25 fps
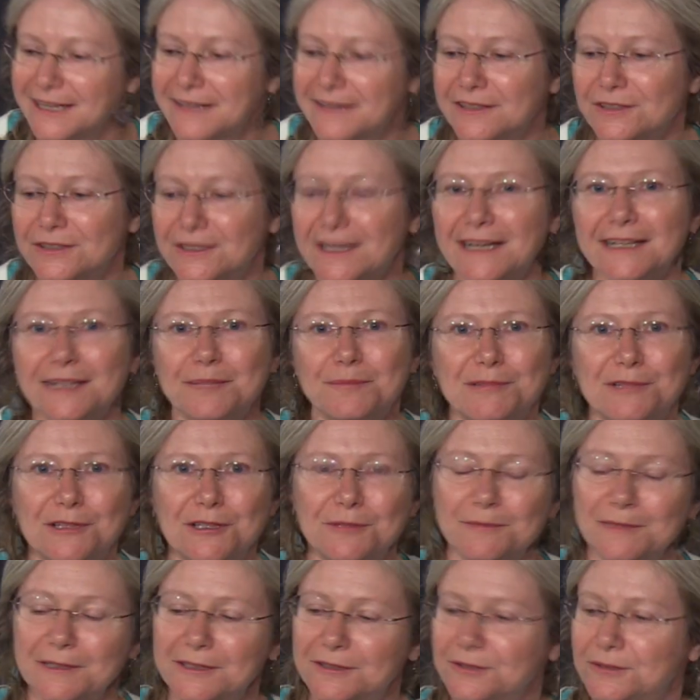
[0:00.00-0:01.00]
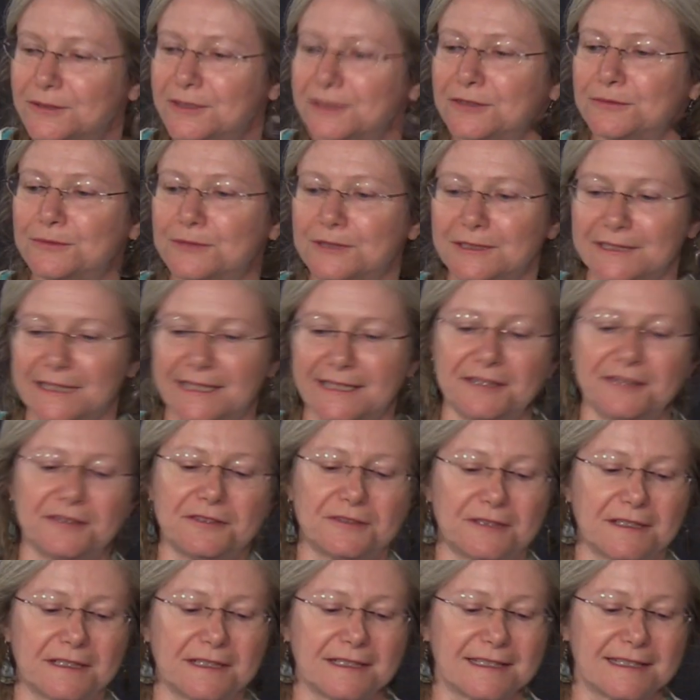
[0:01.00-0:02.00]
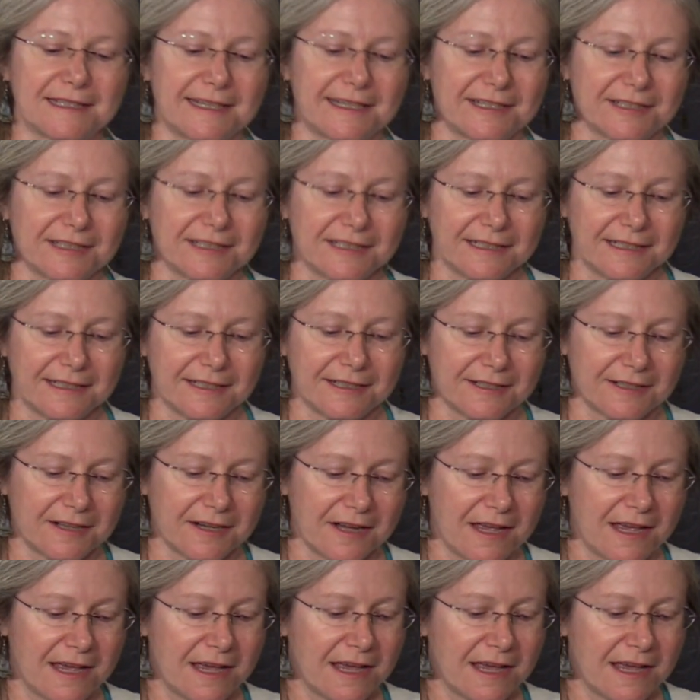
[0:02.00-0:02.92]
They're not appropriate according to World Health Organization here.